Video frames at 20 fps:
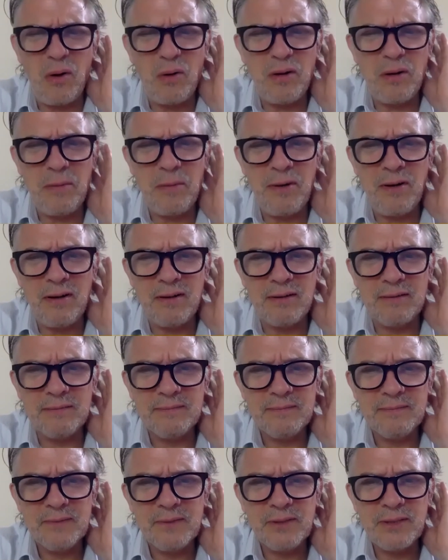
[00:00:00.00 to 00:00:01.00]
come on,
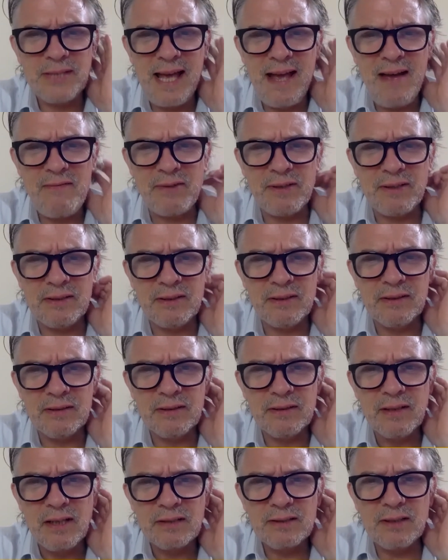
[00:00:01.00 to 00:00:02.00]
you're seven.
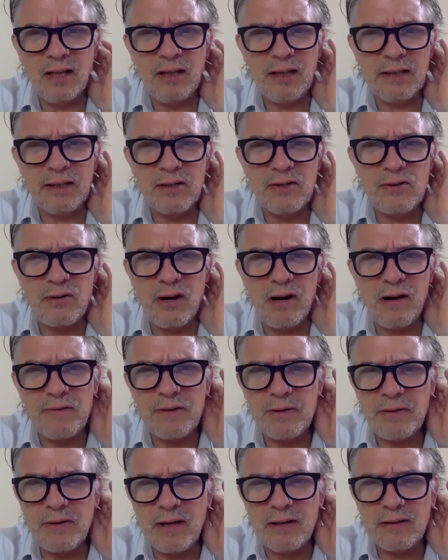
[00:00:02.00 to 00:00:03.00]
It's not like you're driving
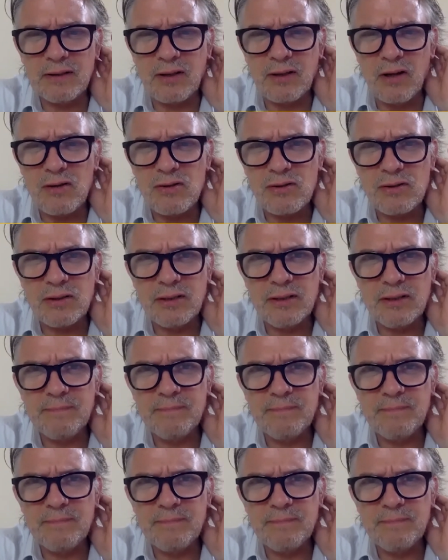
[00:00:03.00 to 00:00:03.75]
around the country,